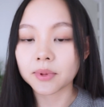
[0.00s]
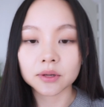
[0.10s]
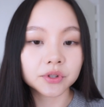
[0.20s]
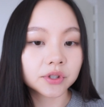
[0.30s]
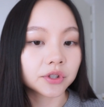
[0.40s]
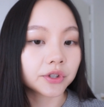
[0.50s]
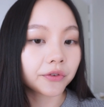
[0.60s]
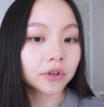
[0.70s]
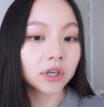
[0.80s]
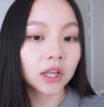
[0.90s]
Bounces on
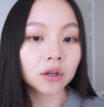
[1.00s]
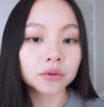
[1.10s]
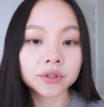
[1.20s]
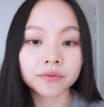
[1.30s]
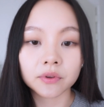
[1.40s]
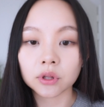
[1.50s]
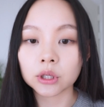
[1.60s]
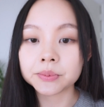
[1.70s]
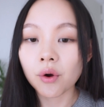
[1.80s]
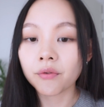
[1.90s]
different angles of the
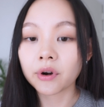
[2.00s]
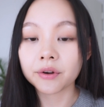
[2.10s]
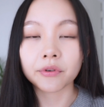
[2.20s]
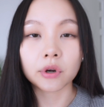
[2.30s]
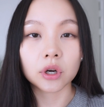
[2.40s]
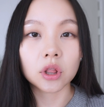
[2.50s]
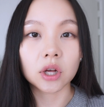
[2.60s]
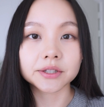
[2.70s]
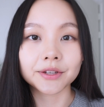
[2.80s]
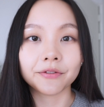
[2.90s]
lips. Overall, very
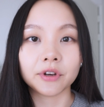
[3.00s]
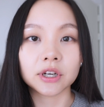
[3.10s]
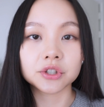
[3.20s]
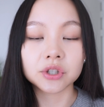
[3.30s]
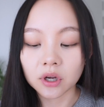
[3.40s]
glossy finish.